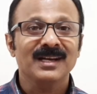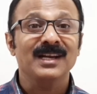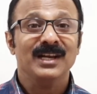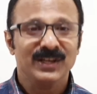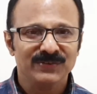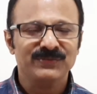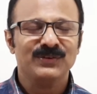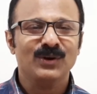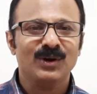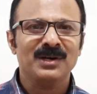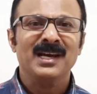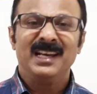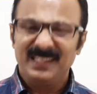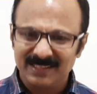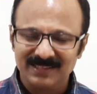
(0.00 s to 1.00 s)
If not,
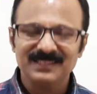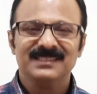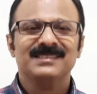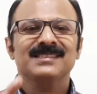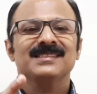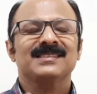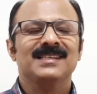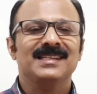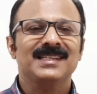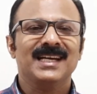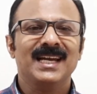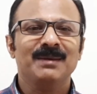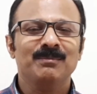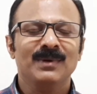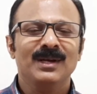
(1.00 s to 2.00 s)
this is the
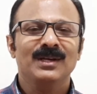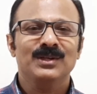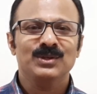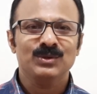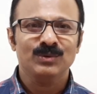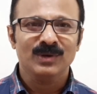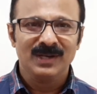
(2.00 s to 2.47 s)
time to